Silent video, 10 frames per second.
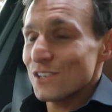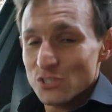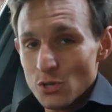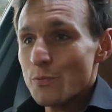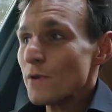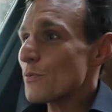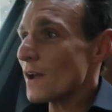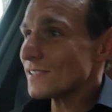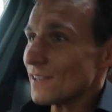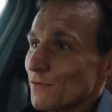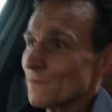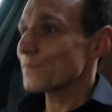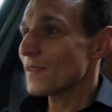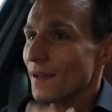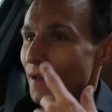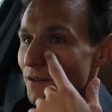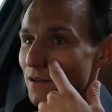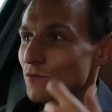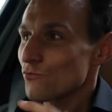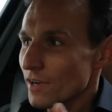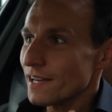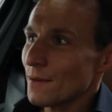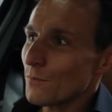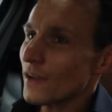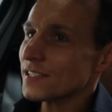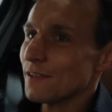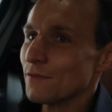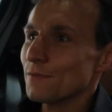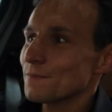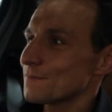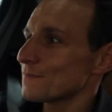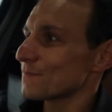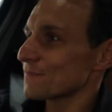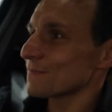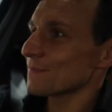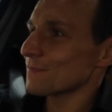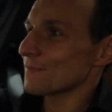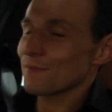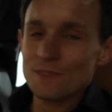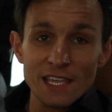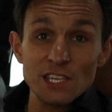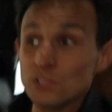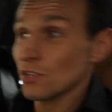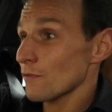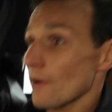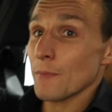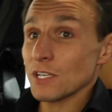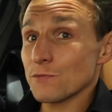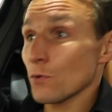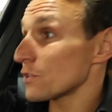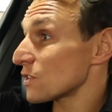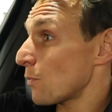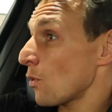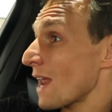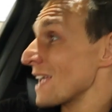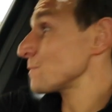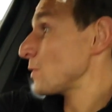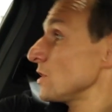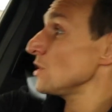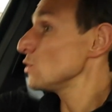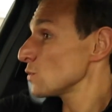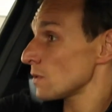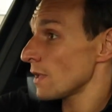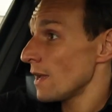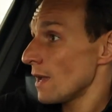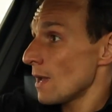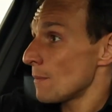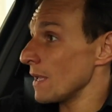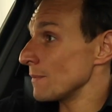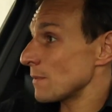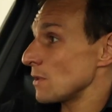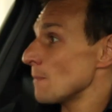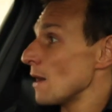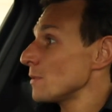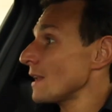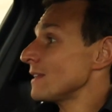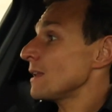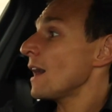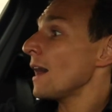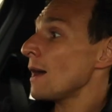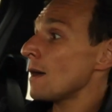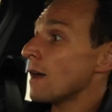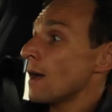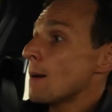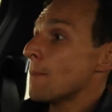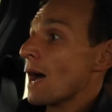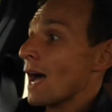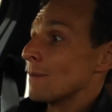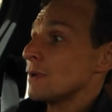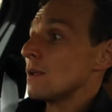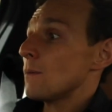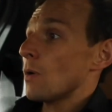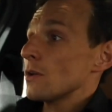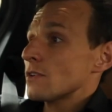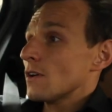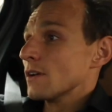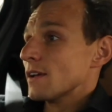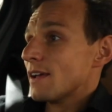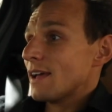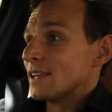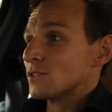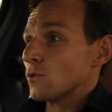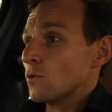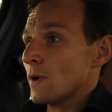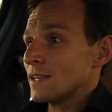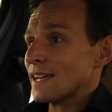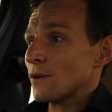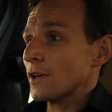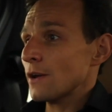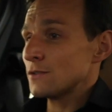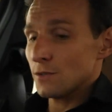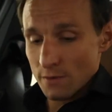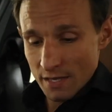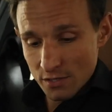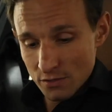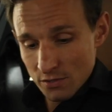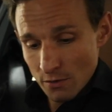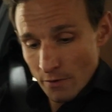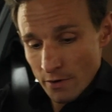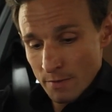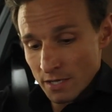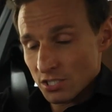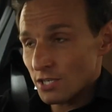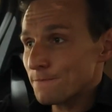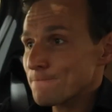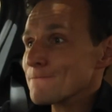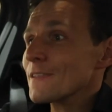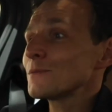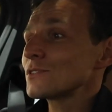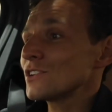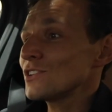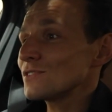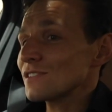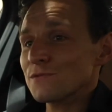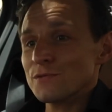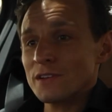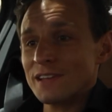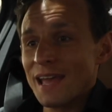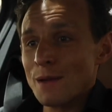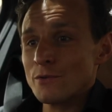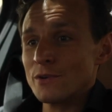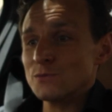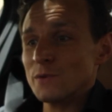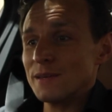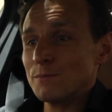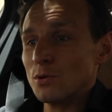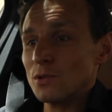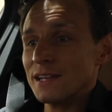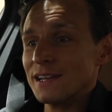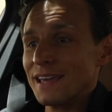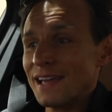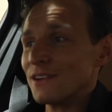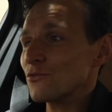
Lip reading: Super impressive. Really impressive. Thank you so very much for all the support as per usual. BMW Melbourne and Mohammed Bondok, as always, our go-to. Thank you so very much. I'm just going to use this front camera as we pull in again,